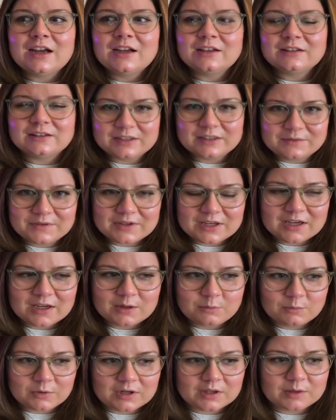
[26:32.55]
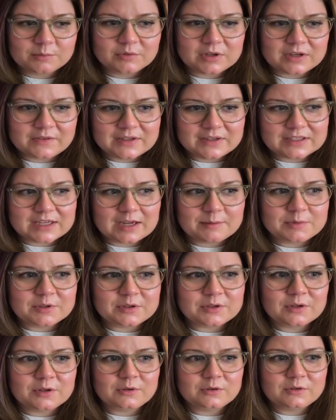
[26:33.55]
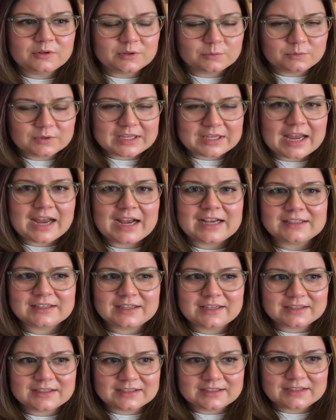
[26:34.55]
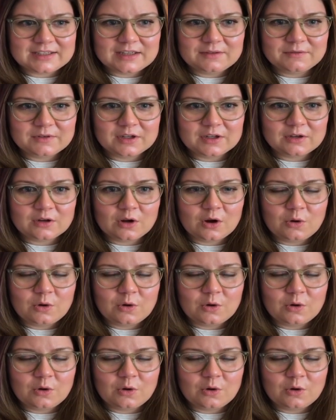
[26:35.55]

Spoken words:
Olivia in one of the previous episodes was asking Steven,